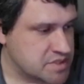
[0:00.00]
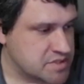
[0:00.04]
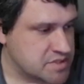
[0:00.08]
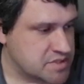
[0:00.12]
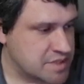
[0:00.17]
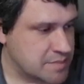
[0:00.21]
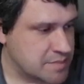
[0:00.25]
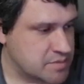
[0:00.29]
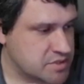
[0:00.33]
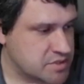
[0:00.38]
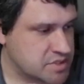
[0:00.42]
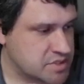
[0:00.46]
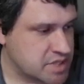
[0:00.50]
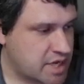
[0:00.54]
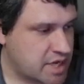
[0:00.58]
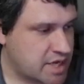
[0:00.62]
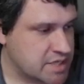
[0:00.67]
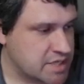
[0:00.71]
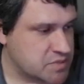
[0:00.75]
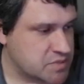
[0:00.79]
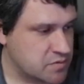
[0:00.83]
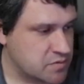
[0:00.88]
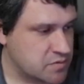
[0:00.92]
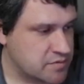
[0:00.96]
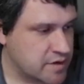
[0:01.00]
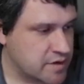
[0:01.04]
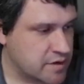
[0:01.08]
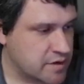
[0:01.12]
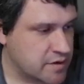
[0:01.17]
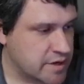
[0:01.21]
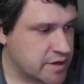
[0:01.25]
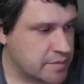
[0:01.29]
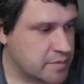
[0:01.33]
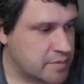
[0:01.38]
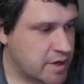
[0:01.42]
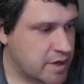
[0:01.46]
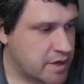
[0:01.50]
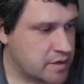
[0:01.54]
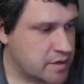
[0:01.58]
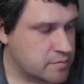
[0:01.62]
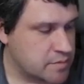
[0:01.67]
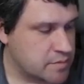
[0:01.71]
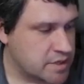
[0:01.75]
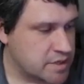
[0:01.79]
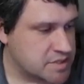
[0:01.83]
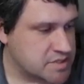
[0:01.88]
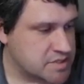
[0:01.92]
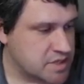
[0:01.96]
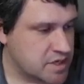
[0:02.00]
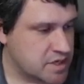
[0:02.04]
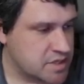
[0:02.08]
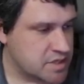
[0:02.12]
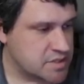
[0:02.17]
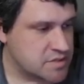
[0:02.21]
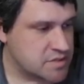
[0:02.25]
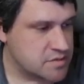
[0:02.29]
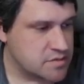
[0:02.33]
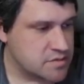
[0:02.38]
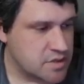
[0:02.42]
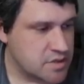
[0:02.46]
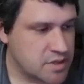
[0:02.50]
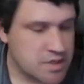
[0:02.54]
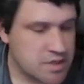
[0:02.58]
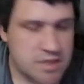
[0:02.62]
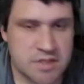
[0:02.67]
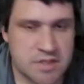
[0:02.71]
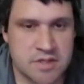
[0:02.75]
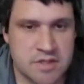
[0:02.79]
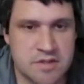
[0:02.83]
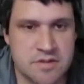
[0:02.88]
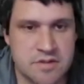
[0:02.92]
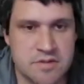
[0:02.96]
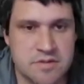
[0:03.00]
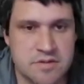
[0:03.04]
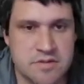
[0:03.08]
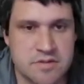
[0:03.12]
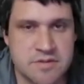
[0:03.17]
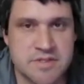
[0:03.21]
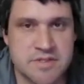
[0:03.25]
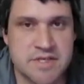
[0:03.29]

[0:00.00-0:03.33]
The table size will vary based on